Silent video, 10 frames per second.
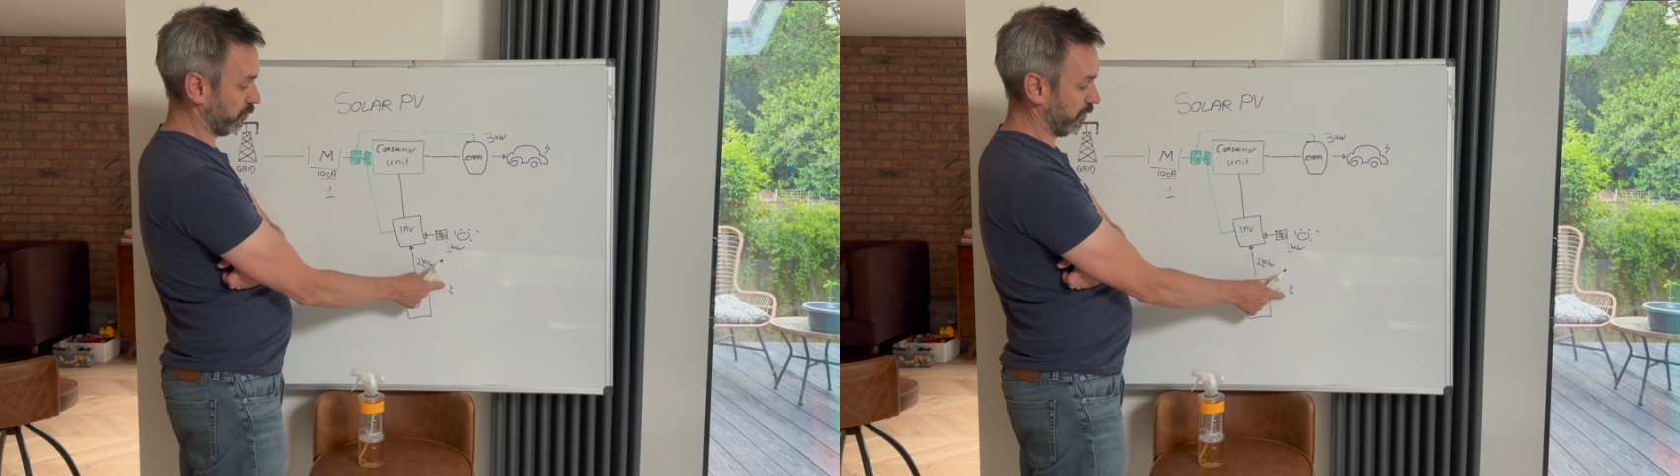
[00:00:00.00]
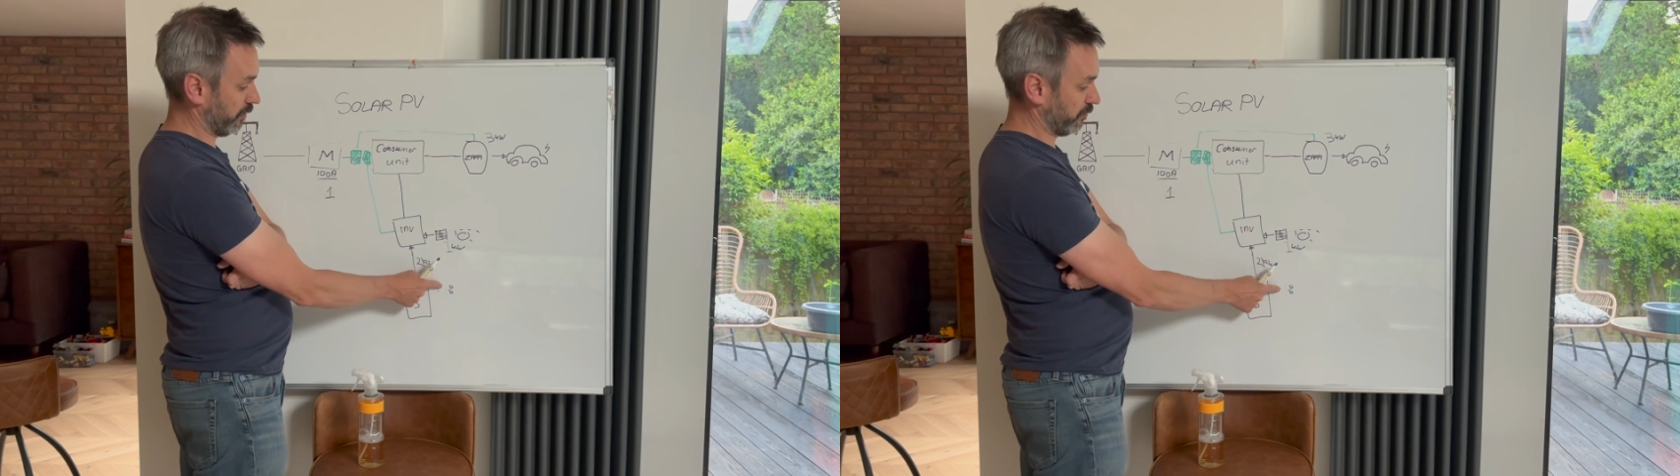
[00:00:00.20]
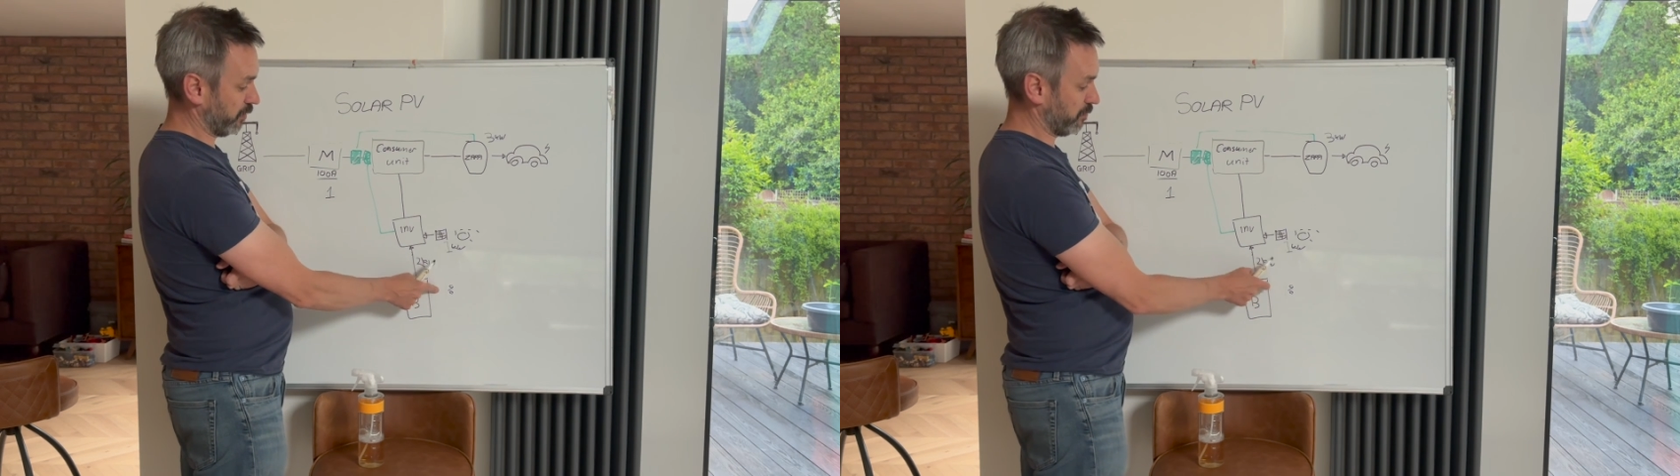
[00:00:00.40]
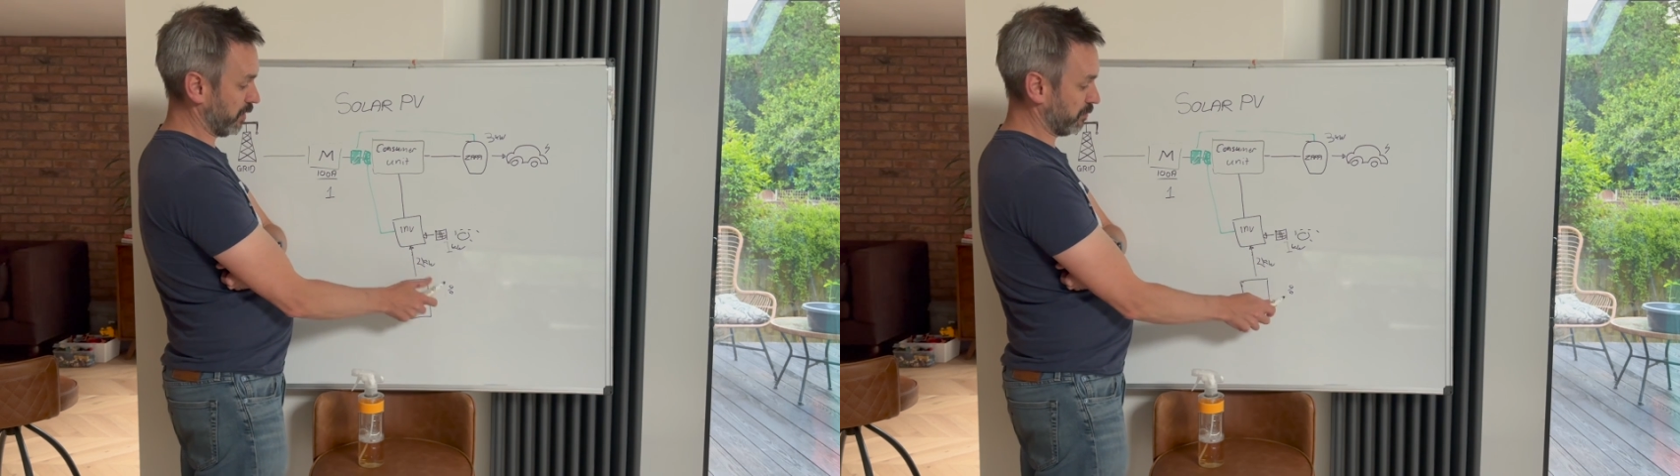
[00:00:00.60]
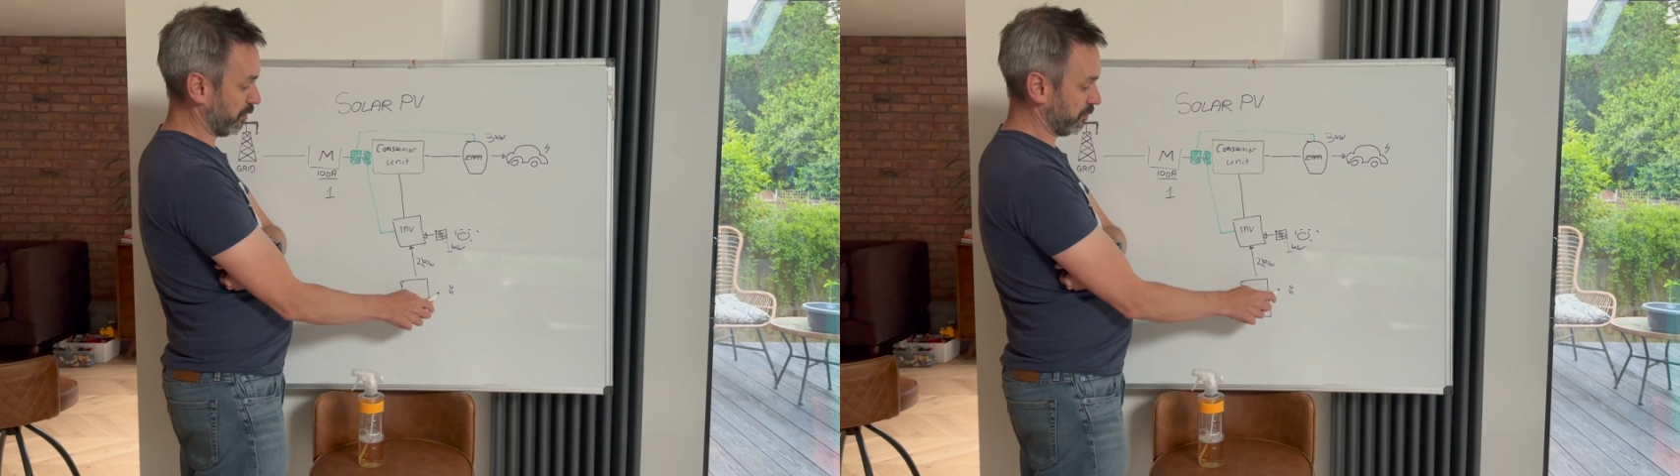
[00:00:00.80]
whatever your
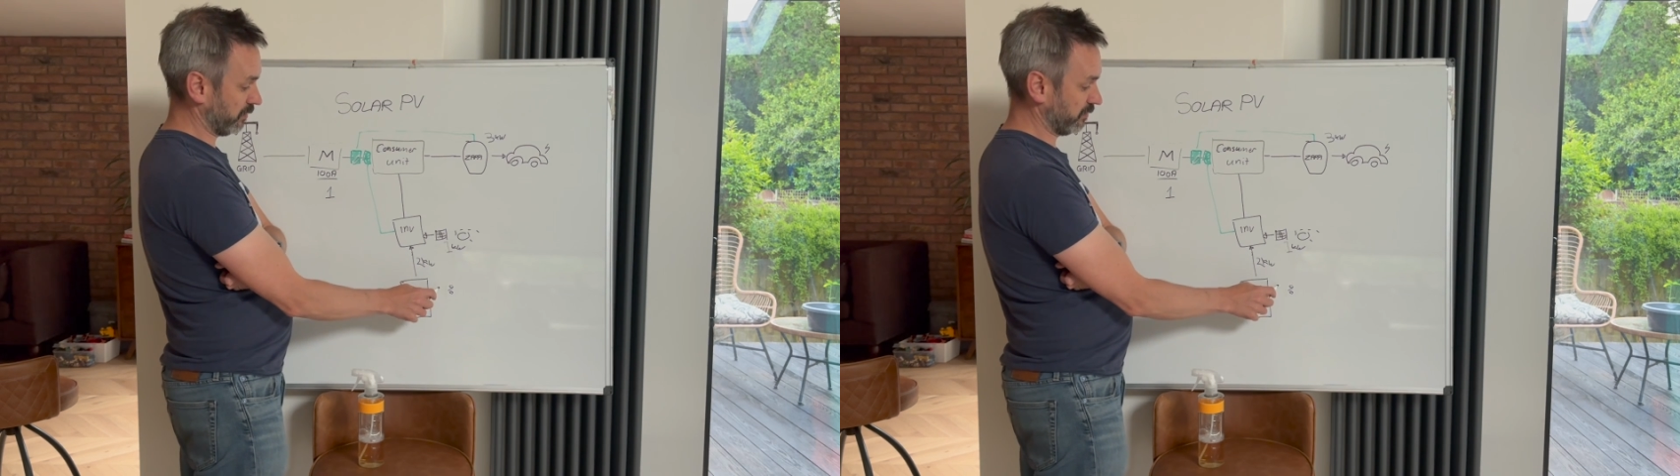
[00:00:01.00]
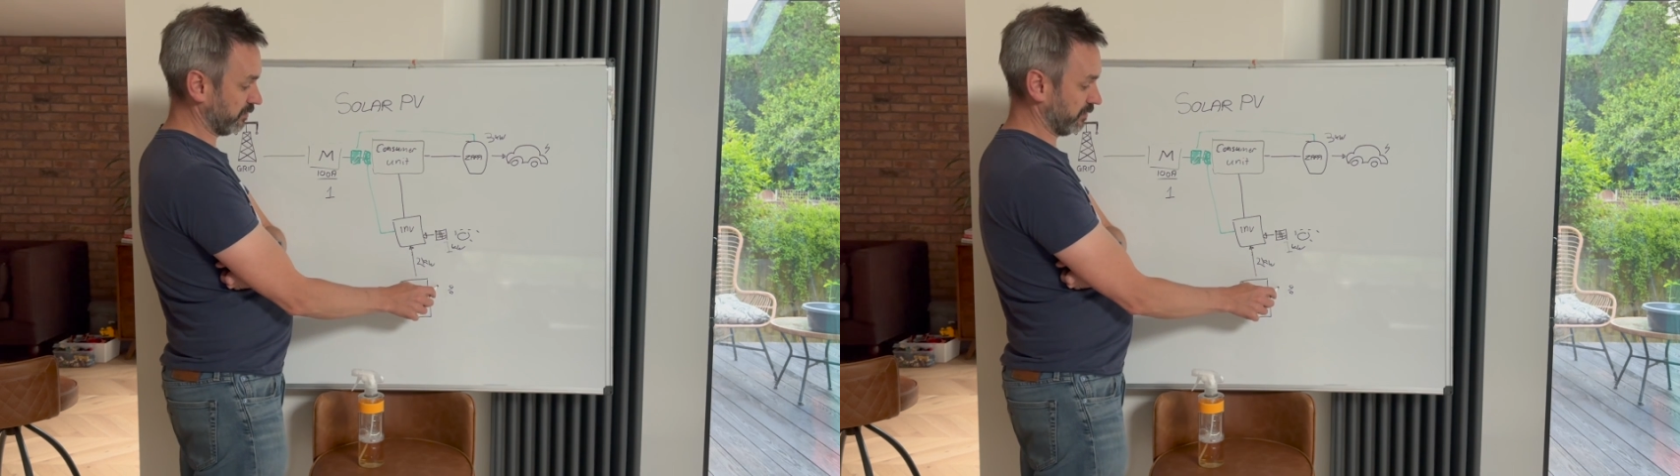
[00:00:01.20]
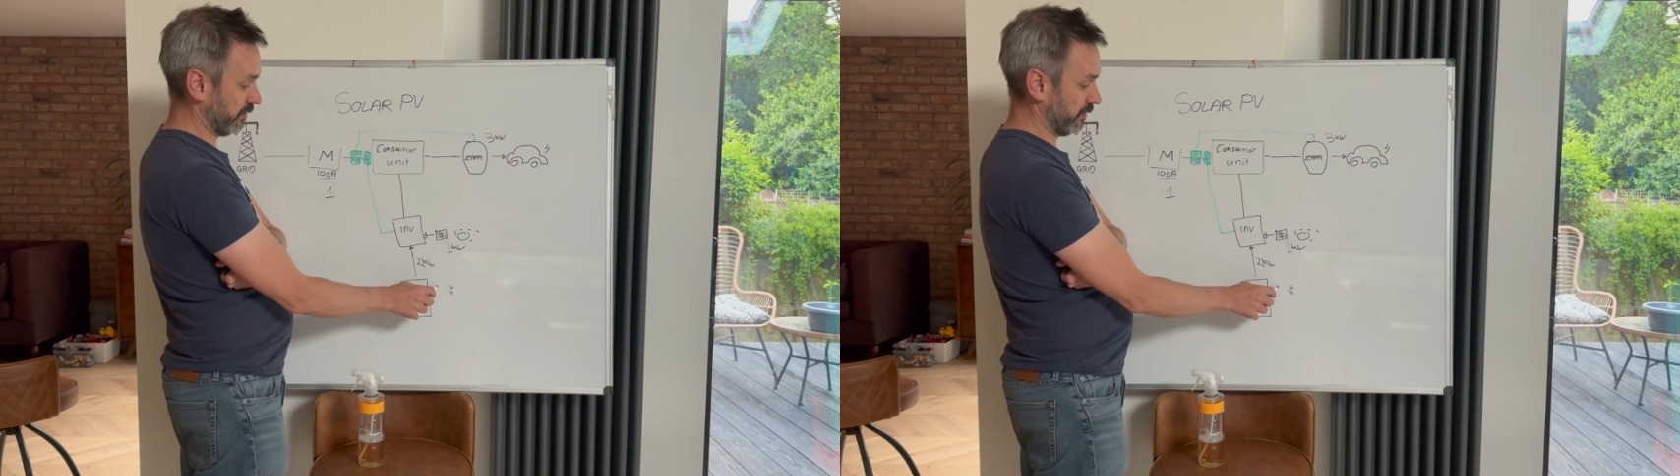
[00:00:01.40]
minimum is,